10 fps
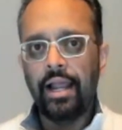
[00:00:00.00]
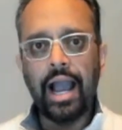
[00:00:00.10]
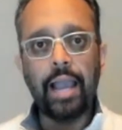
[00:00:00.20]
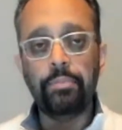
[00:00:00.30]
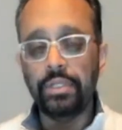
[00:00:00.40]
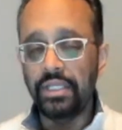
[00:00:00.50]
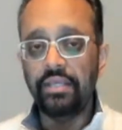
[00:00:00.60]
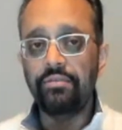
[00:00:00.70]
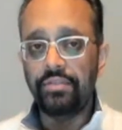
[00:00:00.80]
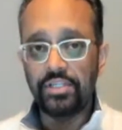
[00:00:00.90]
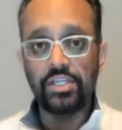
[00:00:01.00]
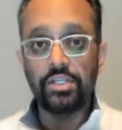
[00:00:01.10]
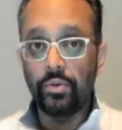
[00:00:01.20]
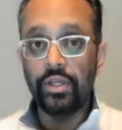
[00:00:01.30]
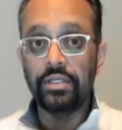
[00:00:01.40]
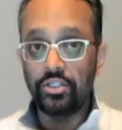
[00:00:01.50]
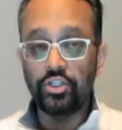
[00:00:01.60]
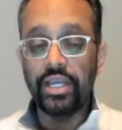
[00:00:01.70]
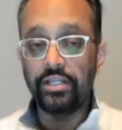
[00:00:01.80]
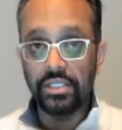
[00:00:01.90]
I believe this is going to
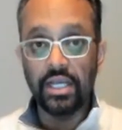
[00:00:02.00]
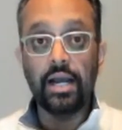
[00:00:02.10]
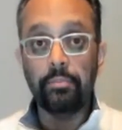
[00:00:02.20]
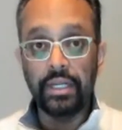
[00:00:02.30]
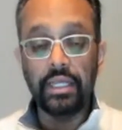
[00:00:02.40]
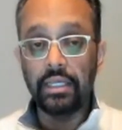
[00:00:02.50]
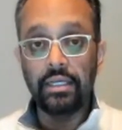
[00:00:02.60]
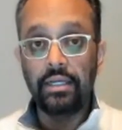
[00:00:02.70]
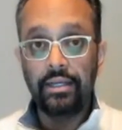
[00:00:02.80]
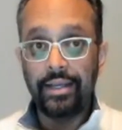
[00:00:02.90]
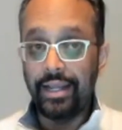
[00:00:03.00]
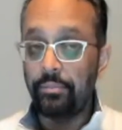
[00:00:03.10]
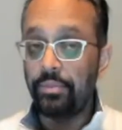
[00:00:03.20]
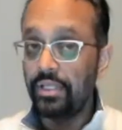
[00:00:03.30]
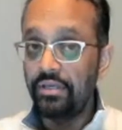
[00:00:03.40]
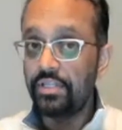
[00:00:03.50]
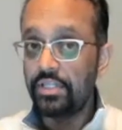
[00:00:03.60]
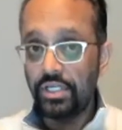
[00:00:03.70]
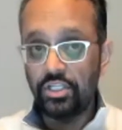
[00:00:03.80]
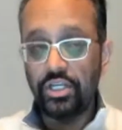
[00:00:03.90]
change the company. And I believe it's going
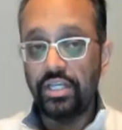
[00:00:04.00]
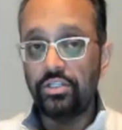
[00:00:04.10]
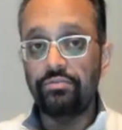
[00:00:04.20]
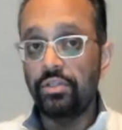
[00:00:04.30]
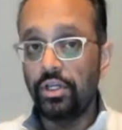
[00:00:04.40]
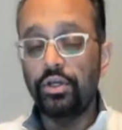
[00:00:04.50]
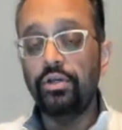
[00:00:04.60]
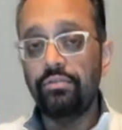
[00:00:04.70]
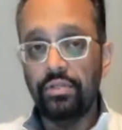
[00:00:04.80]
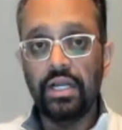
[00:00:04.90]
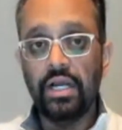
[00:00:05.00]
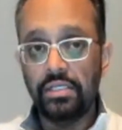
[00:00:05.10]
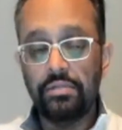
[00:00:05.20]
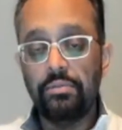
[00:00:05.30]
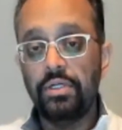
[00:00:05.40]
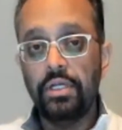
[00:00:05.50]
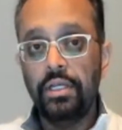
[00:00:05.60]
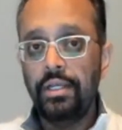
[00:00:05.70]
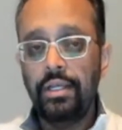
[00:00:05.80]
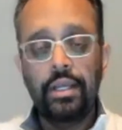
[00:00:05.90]
to change it for the good for the customer,
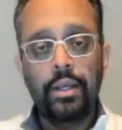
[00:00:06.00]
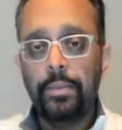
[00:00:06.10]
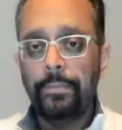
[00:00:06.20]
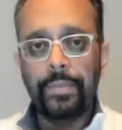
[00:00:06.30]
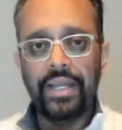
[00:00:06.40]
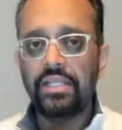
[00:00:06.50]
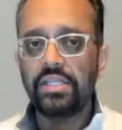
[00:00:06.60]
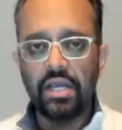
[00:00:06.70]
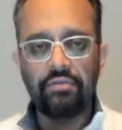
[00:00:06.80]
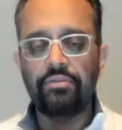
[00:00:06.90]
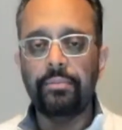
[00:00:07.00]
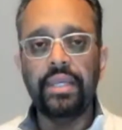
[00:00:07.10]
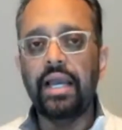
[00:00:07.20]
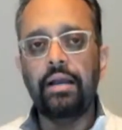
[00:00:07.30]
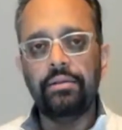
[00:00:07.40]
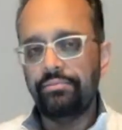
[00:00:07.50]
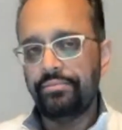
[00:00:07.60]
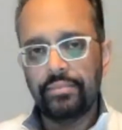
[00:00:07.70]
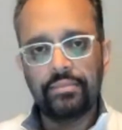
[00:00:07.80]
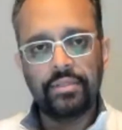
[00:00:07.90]
but it's not for me.
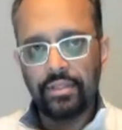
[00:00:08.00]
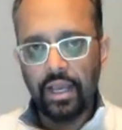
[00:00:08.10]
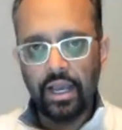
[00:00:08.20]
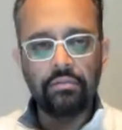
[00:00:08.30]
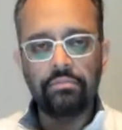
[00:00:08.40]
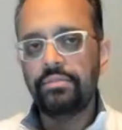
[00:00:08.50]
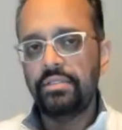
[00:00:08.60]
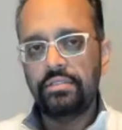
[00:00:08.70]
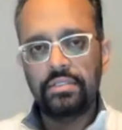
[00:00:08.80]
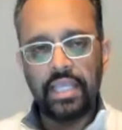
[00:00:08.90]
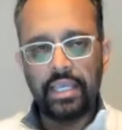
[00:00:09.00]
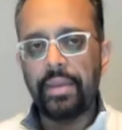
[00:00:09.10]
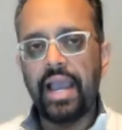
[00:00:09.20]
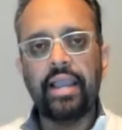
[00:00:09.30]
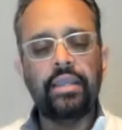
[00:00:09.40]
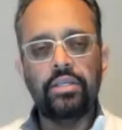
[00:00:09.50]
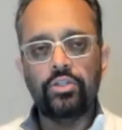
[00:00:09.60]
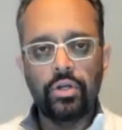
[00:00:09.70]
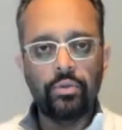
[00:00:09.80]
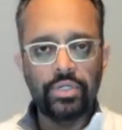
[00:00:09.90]
I'll take a package or
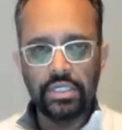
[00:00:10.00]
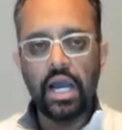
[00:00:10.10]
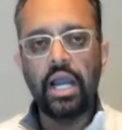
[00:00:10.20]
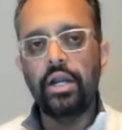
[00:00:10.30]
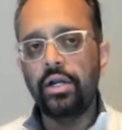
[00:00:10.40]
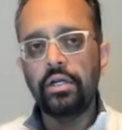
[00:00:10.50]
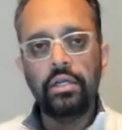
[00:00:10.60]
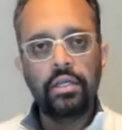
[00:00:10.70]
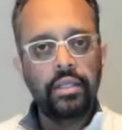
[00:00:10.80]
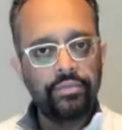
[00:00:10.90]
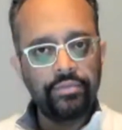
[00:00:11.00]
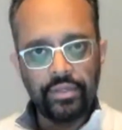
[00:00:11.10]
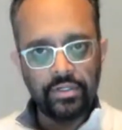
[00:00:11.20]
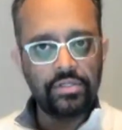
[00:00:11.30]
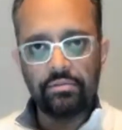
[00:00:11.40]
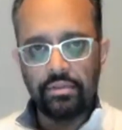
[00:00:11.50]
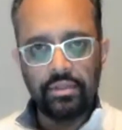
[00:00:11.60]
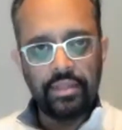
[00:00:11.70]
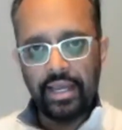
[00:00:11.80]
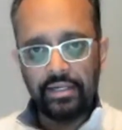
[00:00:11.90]
I'll retire. There's
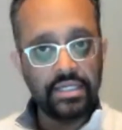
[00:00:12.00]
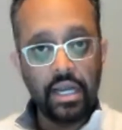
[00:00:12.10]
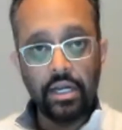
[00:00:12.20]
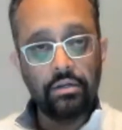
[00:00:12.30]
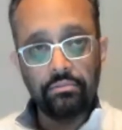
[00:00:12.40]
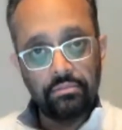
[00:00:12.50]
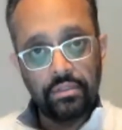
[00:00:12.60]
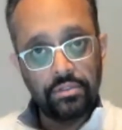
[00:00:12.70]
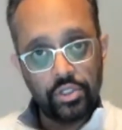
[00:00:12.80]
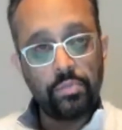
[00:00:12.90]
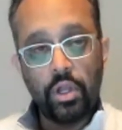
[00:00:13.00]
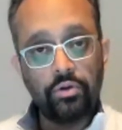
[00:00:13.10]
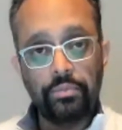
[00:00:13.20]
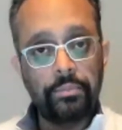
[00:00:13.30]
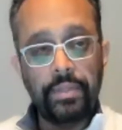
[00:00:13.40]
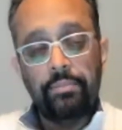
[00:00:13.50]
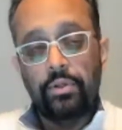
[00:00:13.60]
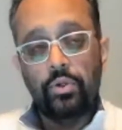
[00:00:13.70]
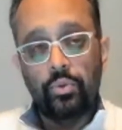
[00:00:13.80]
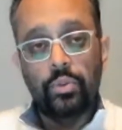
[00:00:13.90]
there's a small group of people
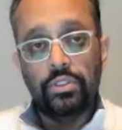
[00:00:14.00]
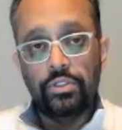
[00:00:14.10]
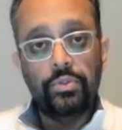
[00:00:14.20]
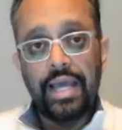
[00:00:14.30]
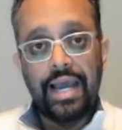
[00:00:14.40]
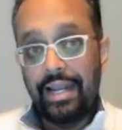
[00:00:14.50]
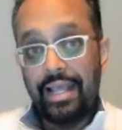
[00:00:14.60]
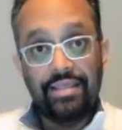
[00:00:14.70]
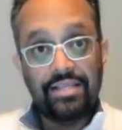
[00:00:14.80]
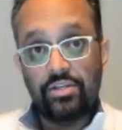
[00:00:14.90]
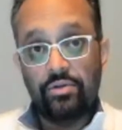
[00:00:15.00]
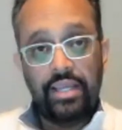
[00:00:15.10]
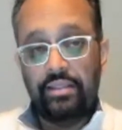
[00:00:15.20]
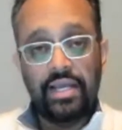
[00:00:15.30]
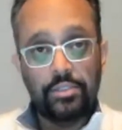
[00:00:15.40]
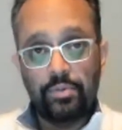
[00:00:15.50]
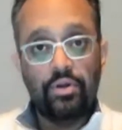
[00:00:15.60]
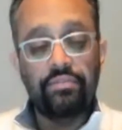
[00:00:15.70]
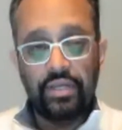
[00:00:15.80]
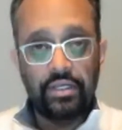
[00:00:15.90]
who will do that. And that's great. That's
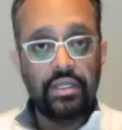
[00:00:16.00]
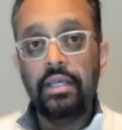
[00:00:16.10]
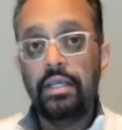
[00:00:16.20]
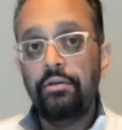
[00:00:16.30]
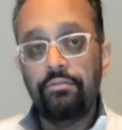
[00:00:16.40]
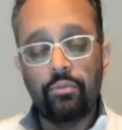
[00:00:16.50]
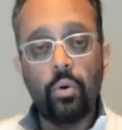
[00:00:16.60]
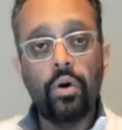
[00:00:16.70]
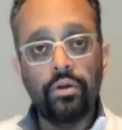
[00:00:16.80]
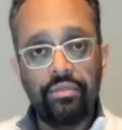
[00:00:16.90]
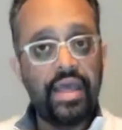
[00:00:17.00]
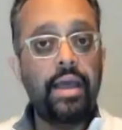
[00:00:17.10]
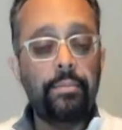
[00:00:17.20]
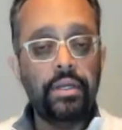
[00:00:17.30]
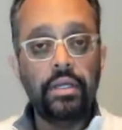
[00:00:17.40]
perfect for them.